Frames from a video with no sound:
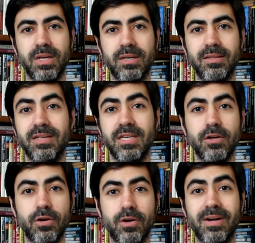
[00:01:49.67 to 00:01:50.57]
in the
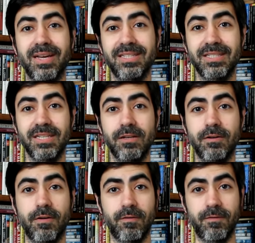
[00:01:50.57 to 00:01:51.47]
year
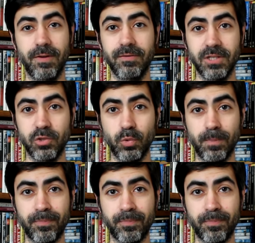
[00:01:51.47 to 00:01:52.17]
1952.